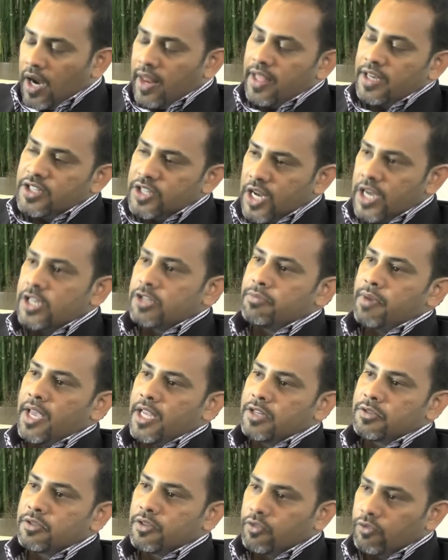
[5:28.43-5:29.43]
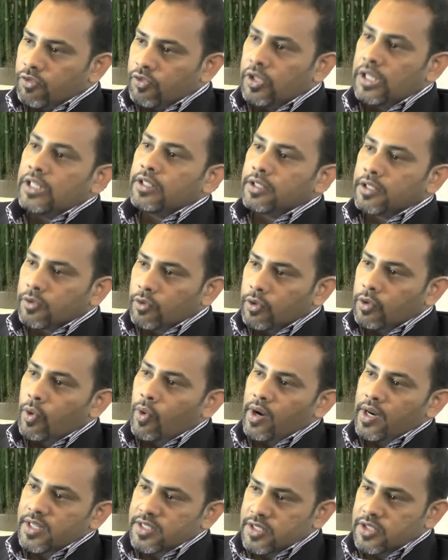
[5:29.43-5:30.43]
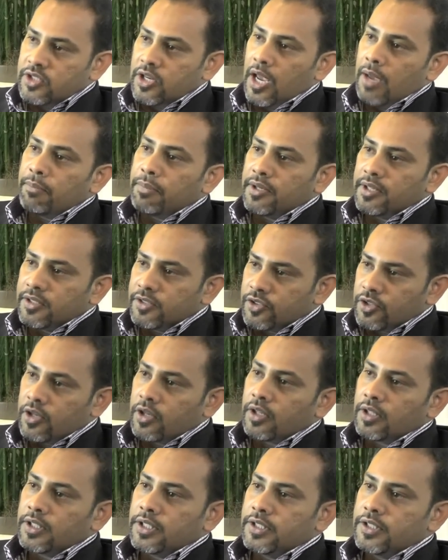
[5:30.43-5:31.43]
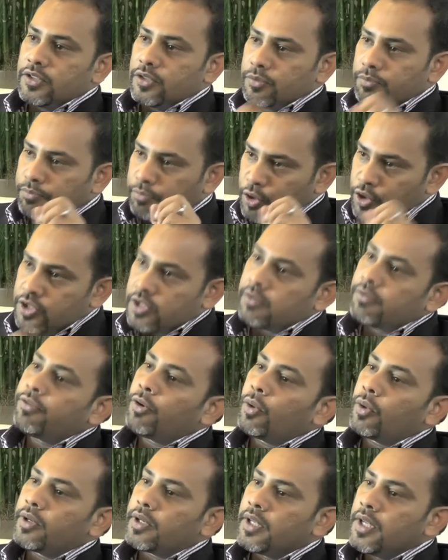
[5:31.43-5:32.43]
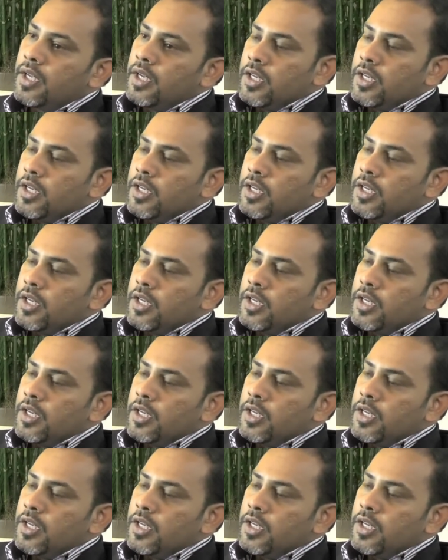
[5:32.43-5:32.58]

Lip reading: of that change management really requires a champion internally to push it forward.